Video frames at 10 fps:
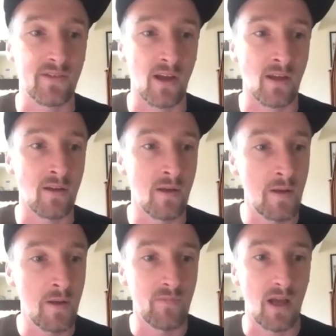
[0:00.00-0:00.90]
So,
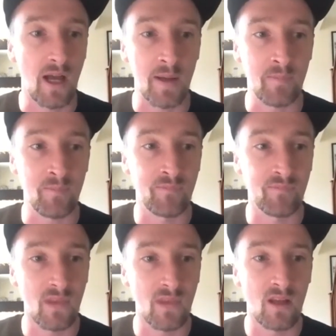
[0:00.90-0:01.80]
I
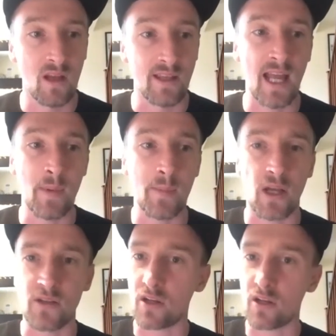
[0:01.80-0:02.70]
remember
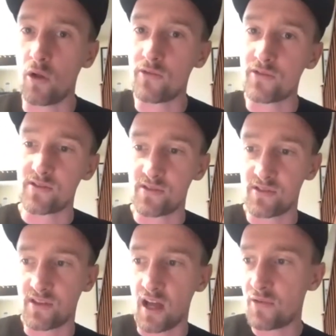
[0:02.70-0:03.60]
going to like concerts and
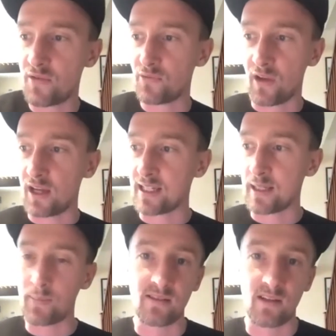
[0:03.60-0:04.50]
stuff, like
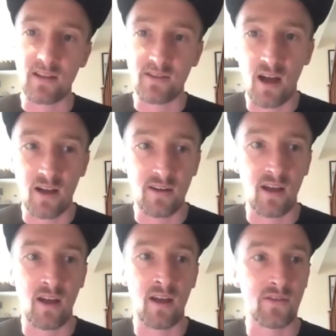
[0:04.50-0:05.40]
seeing bands like The
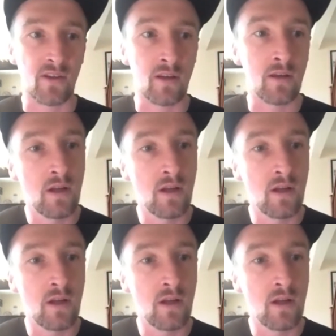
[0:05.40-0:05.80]
Darkness and